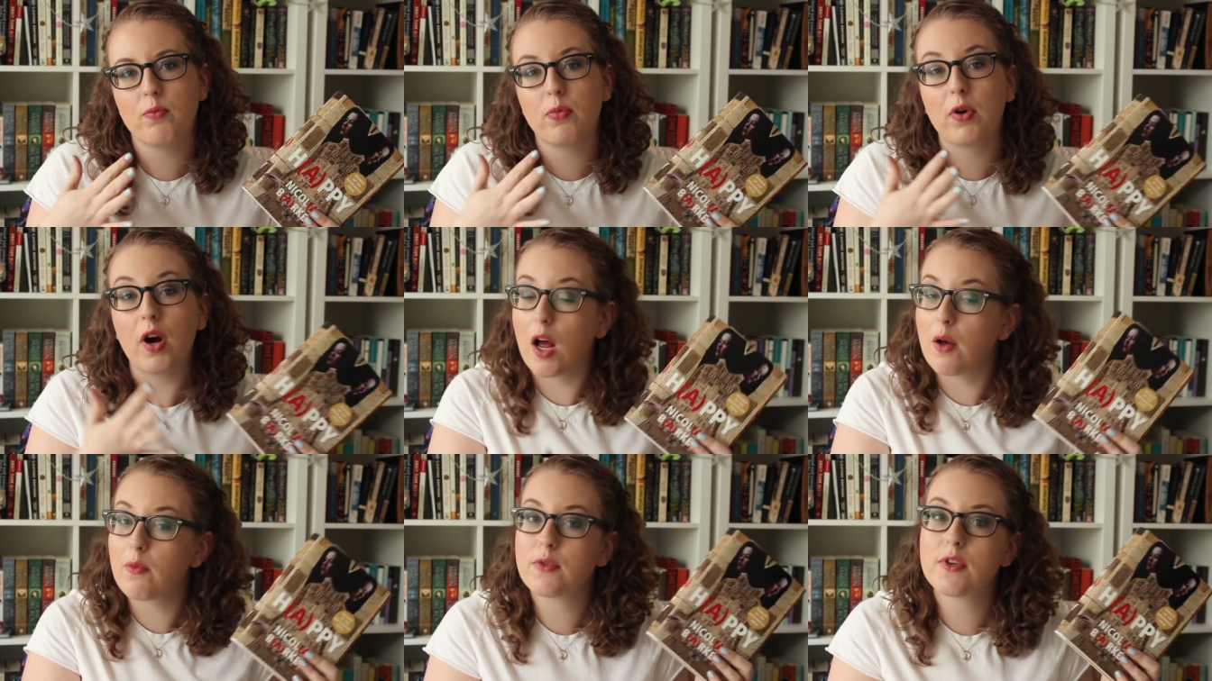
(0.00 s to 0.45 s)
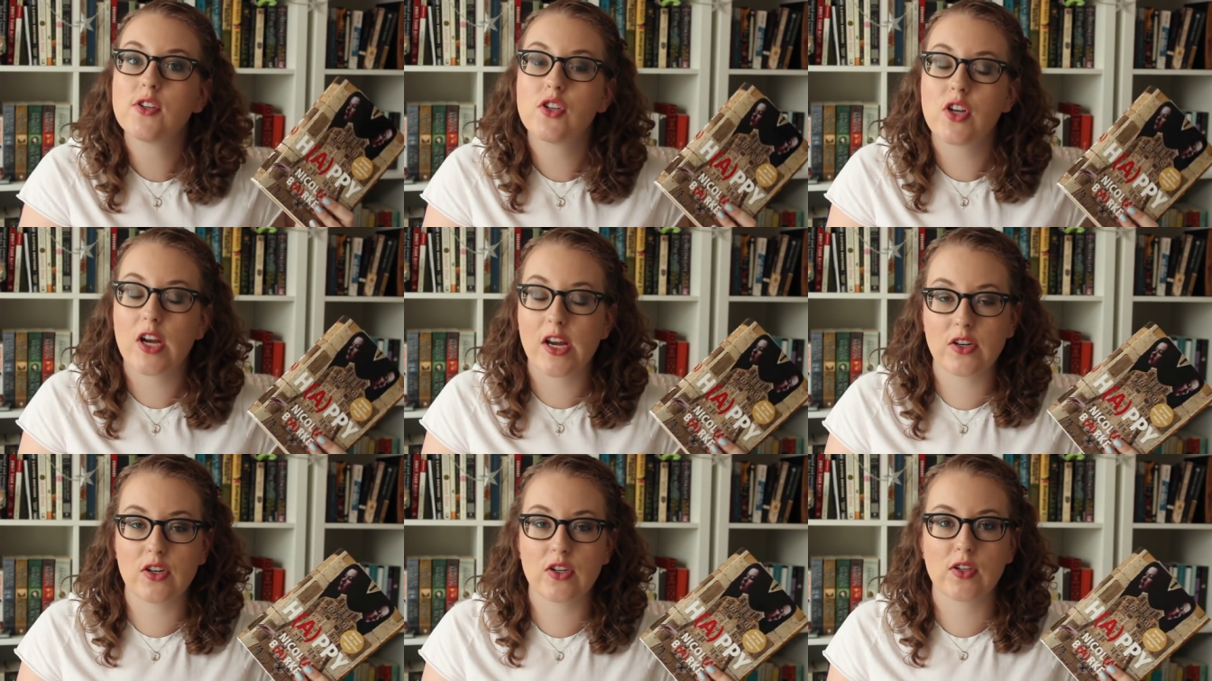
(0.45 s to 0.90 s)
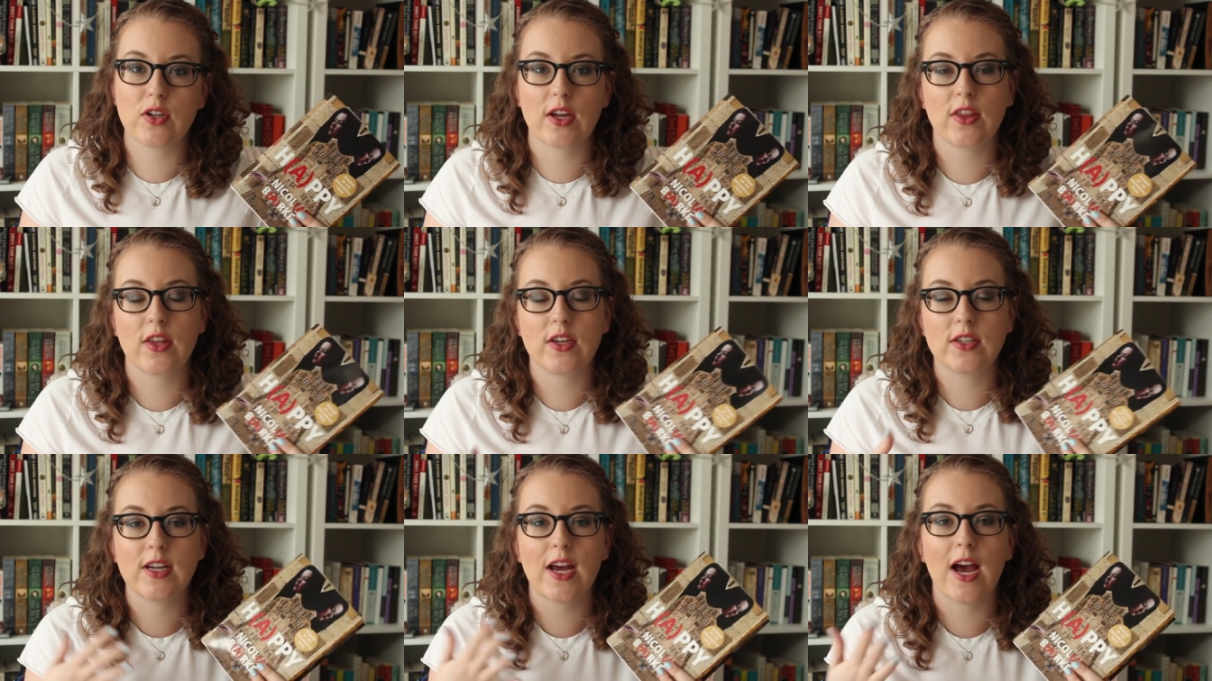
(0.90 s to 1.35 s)
prompt changes like
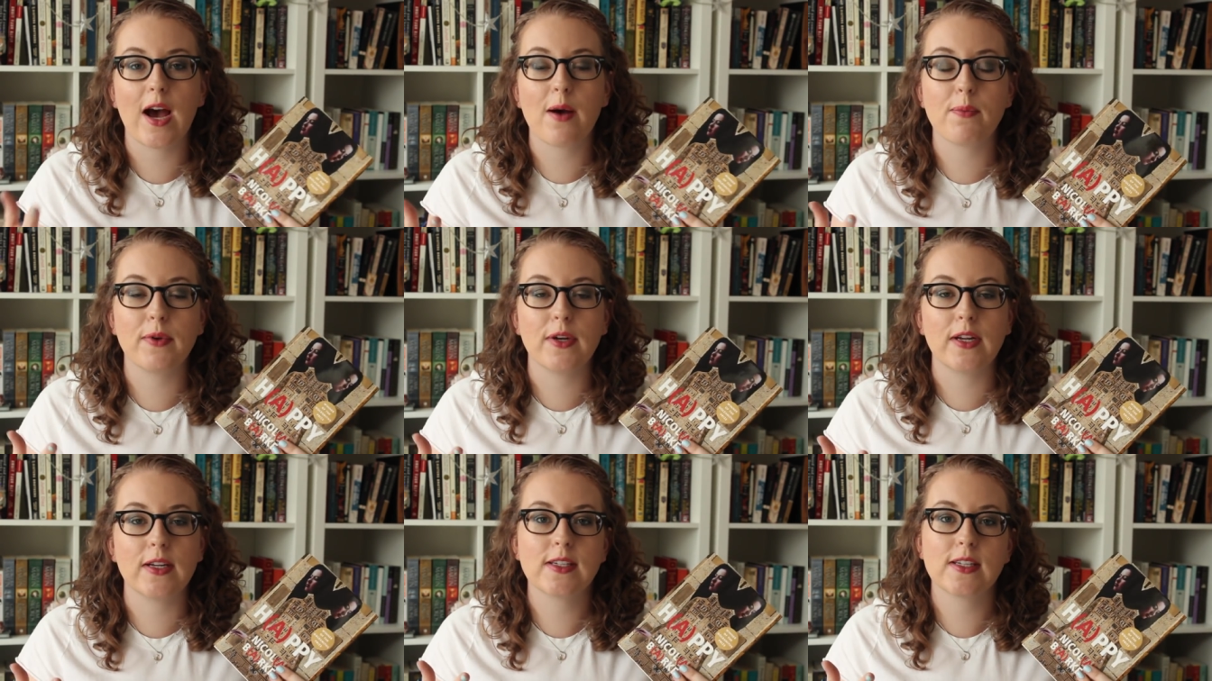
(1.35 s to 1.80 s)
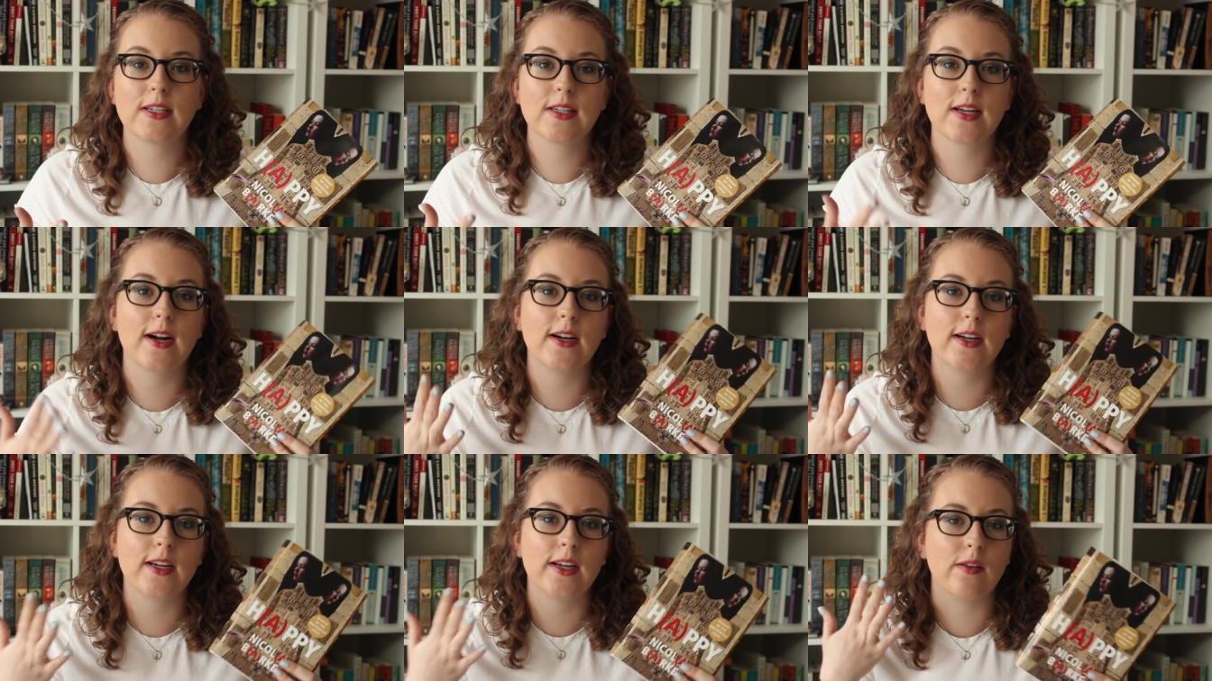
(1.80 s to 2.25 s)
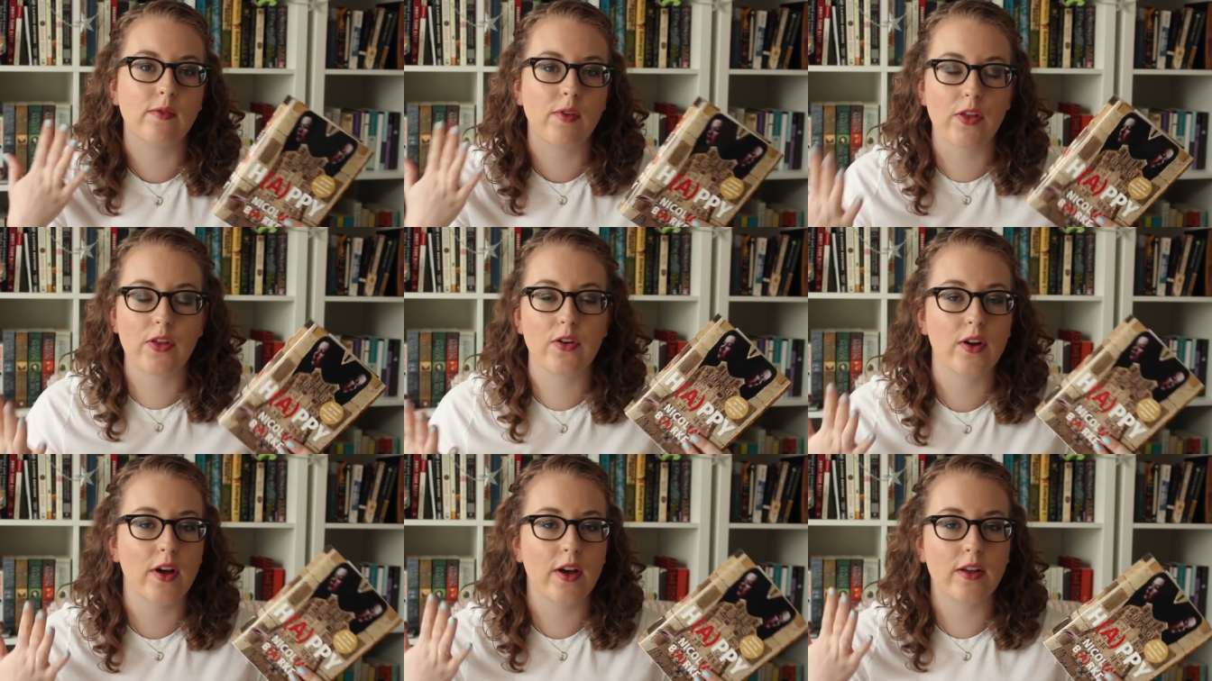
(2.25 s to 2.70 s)
this to happen in society and
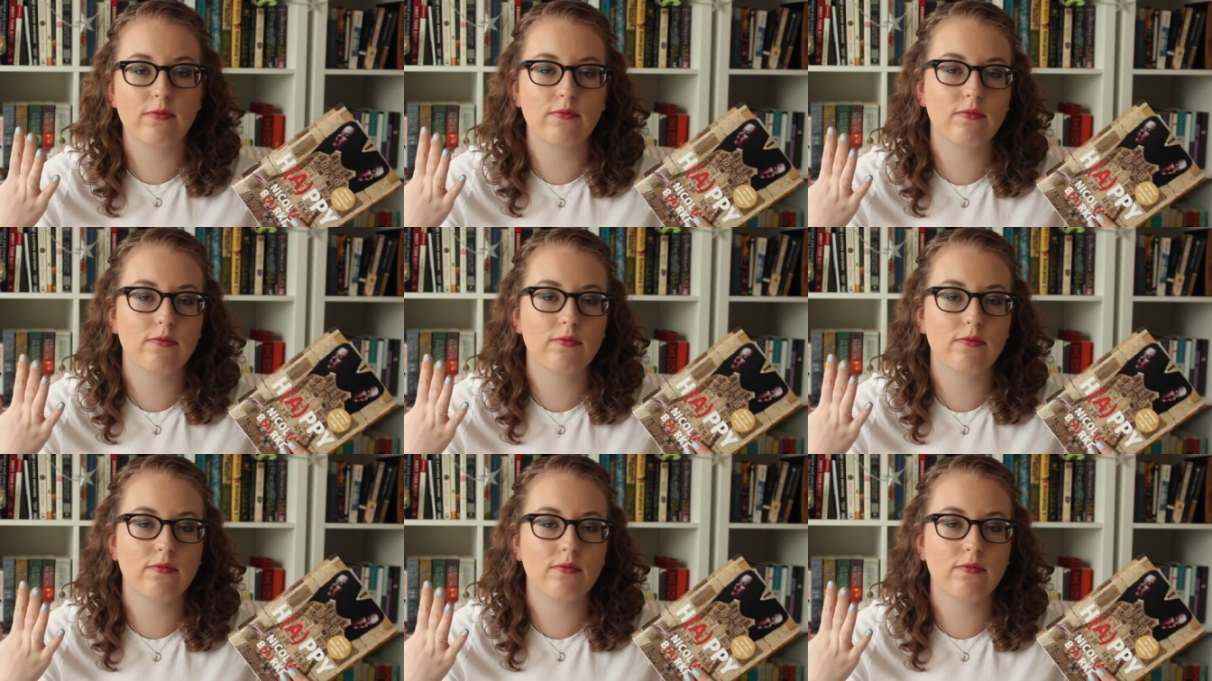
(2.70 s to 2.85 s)
whether or not